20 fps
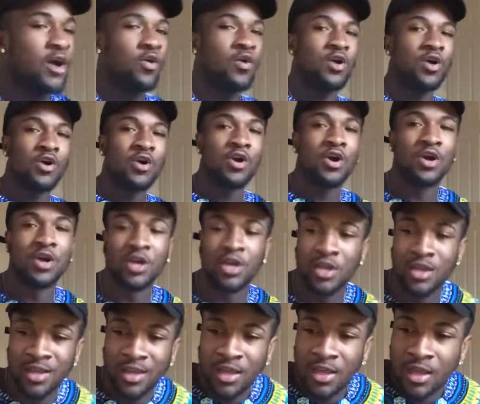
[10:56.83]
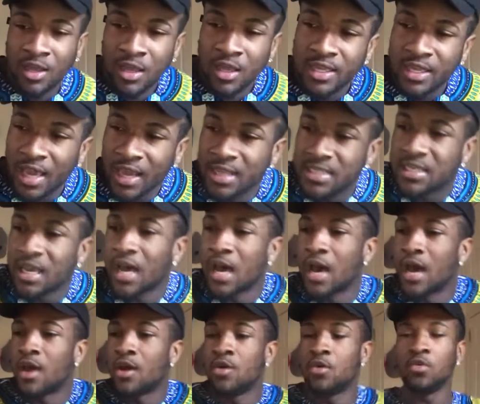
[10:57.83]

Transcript: Whew. Kinda tired.